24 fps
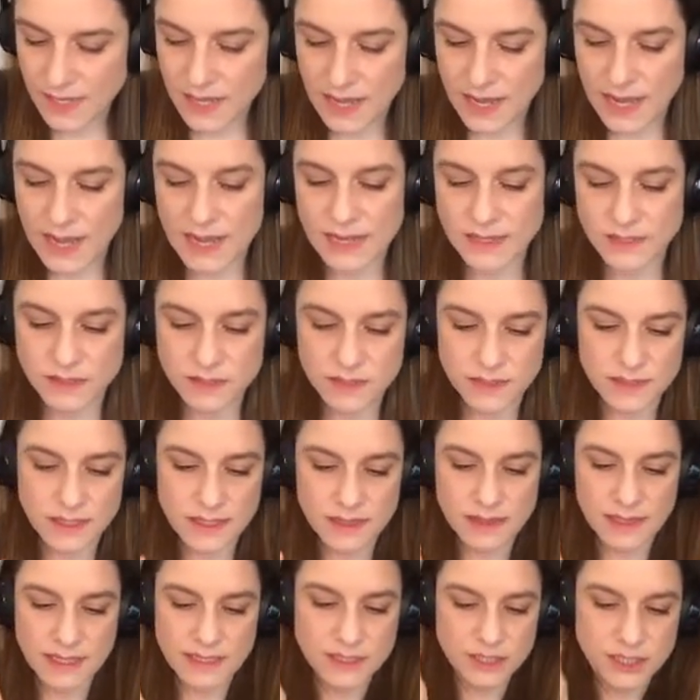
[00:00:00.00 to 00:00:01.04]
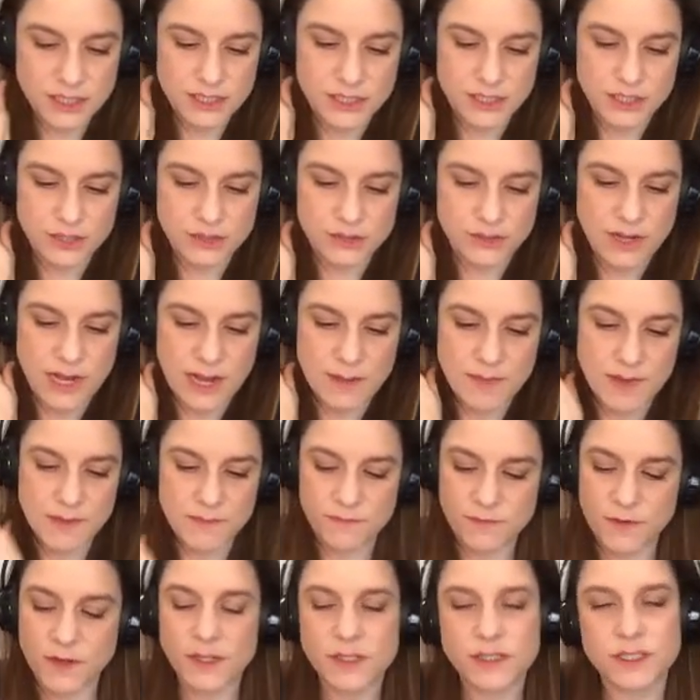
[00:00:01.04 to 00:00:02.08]
And let's just describe him
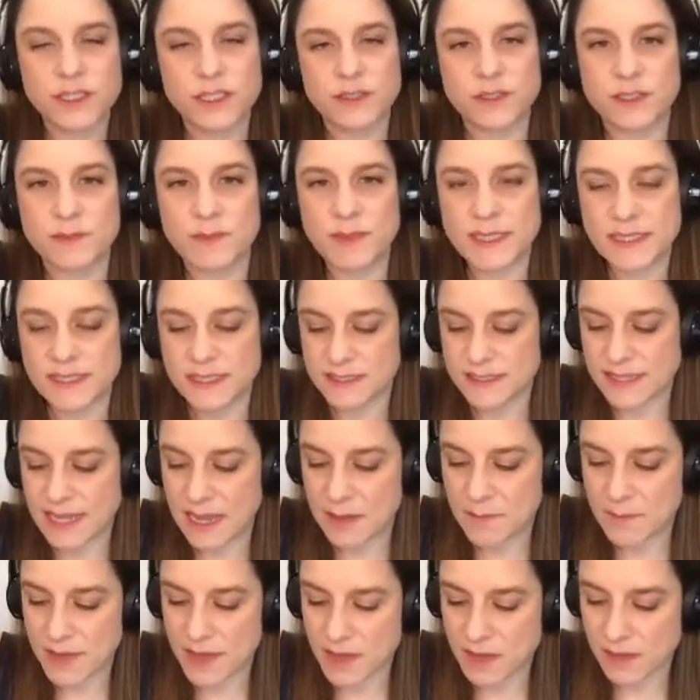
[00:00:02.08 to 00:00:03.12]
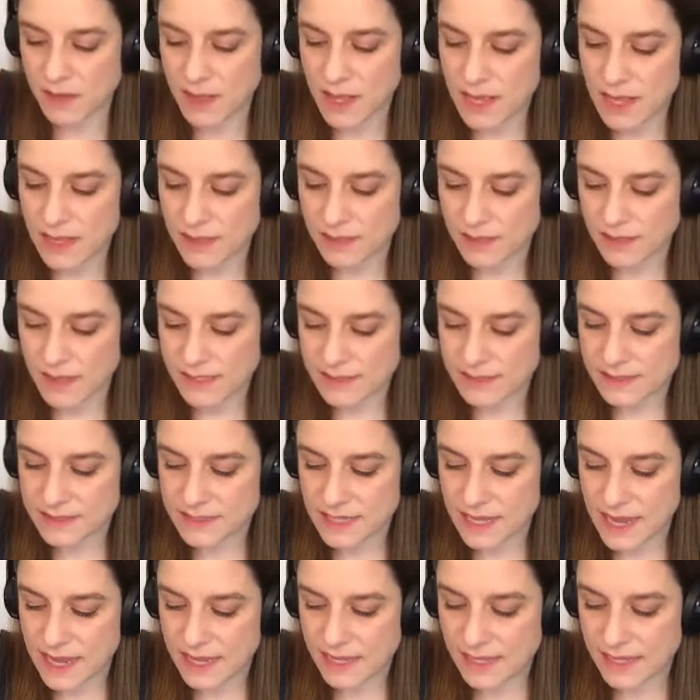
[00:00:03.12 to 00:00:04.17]
first. So species A male, let's
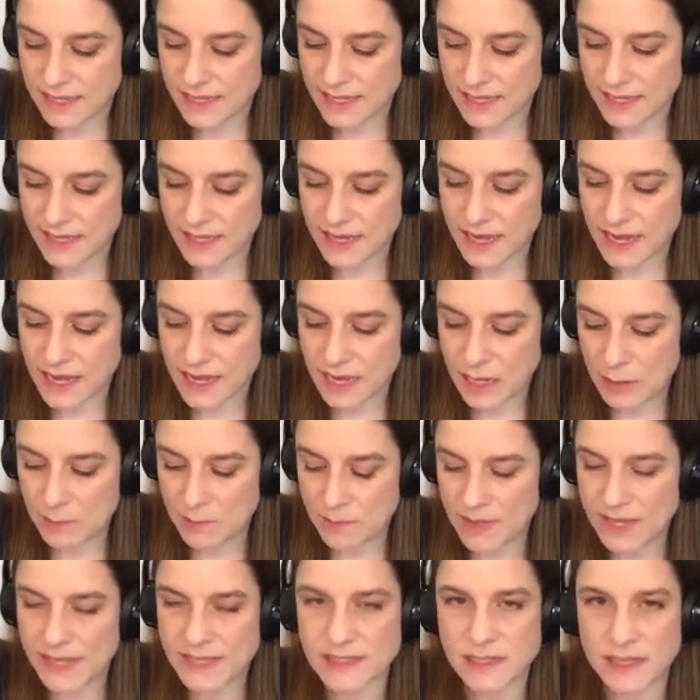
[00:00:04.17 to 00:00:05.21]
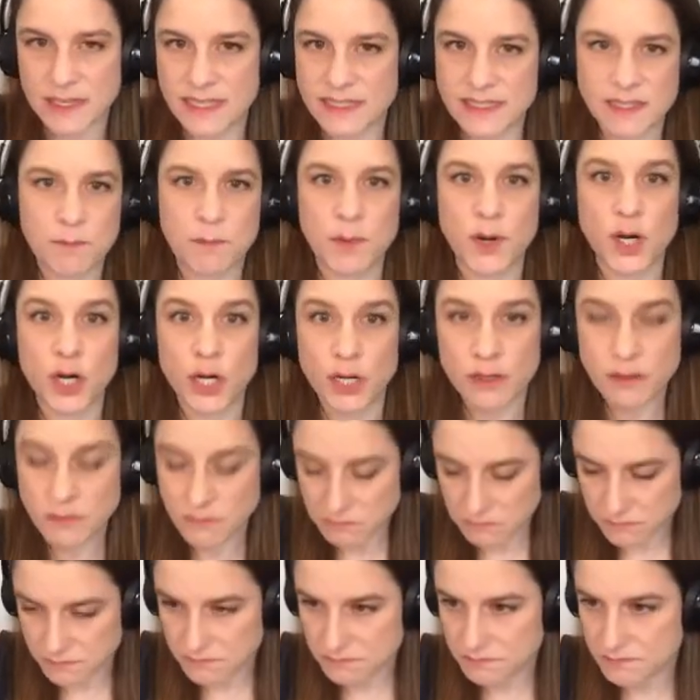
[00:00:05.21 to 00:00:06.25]
say it's a bird,
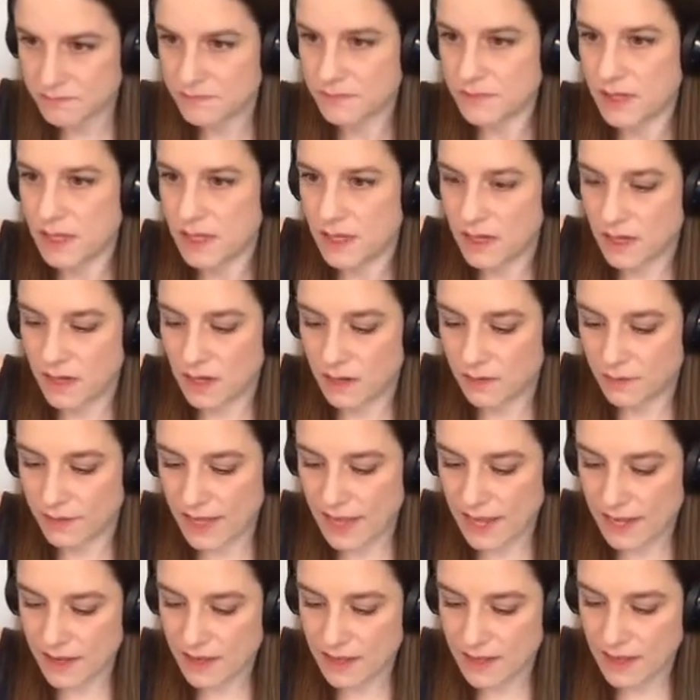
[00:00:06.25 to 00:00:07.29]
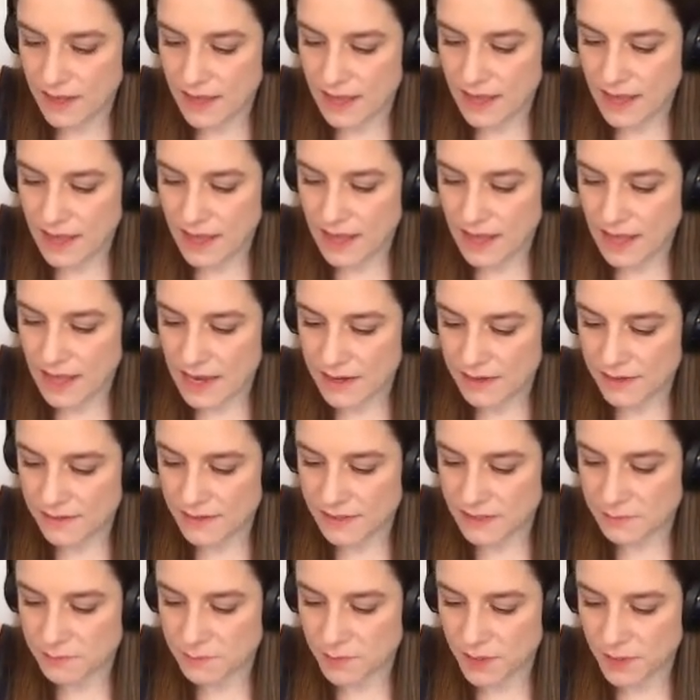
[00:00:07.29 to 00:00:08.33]
okay? and
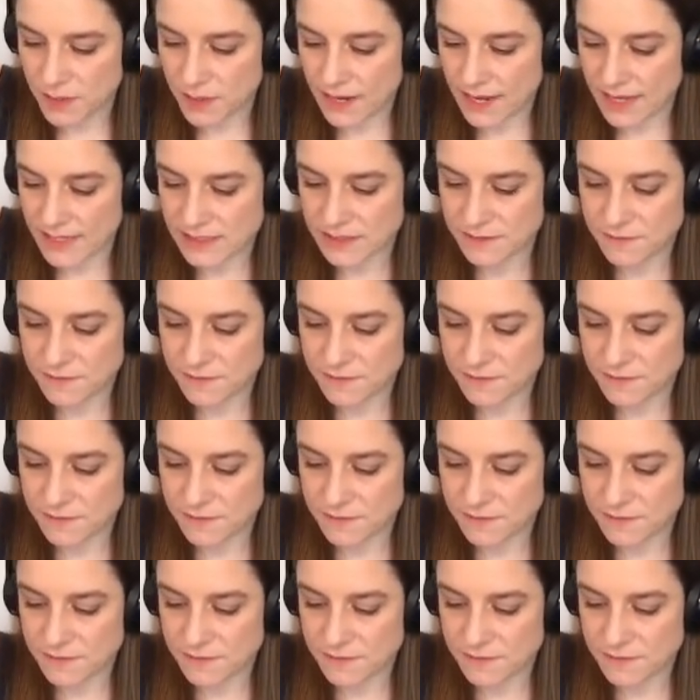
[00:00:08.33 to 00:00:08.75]
this bird has a